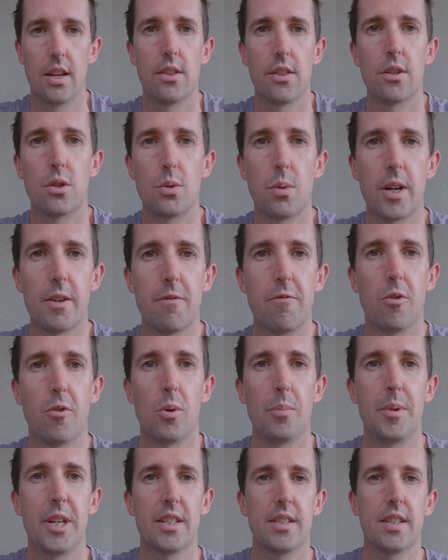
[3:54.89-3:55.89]
the
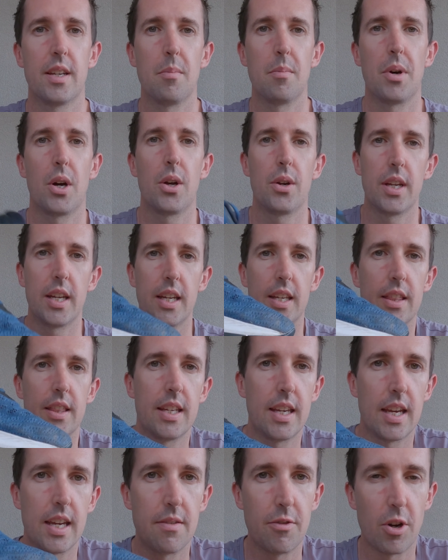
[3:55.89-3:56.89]
24-minute tempo
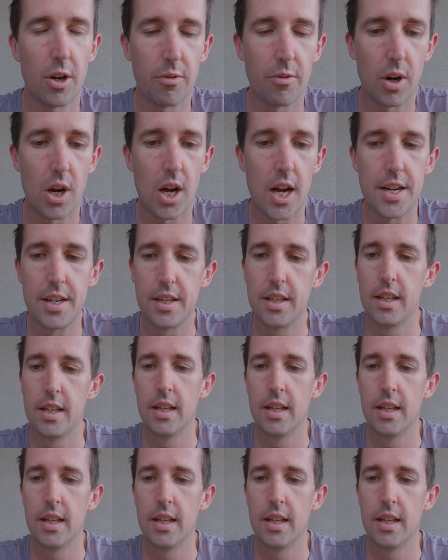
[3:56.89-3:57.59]
in the Evoride.